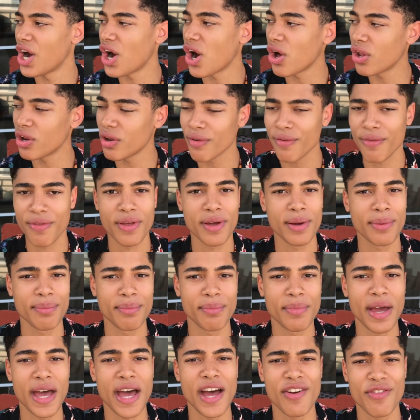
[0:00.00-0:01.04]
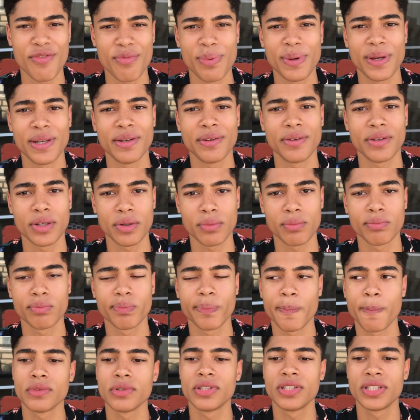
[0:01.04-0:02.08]
all of them have been
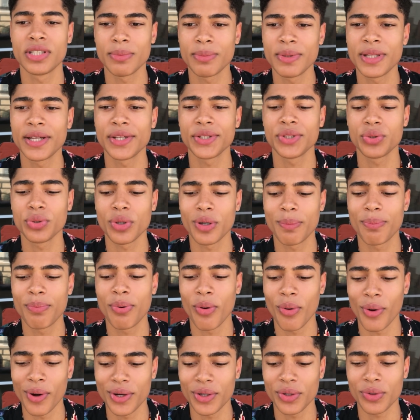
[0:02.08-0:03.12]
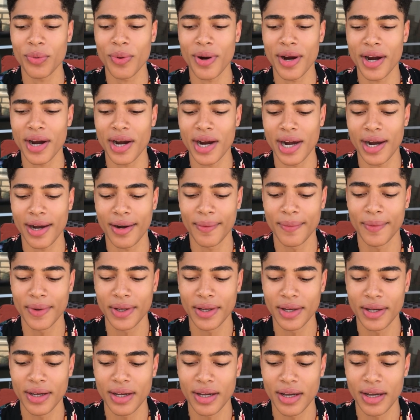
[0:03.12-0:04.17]
similar to a point where
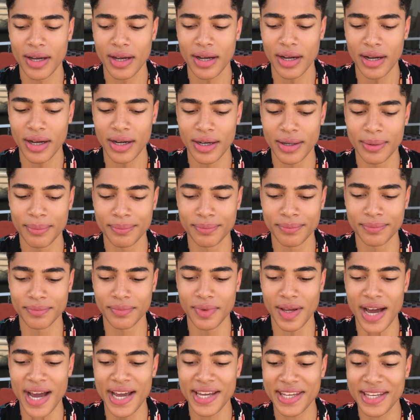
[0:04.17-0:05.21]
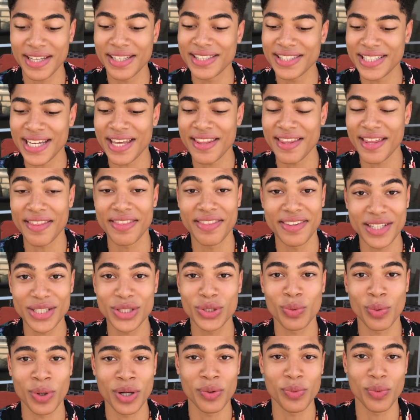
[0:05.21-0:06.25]
I can say that
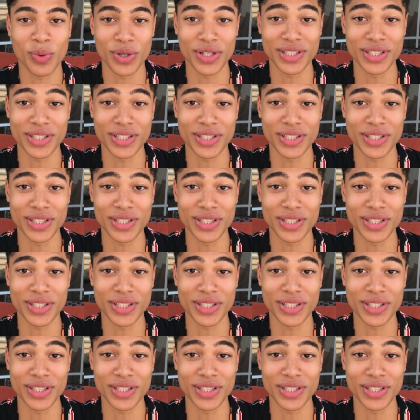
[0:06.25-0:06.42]
this one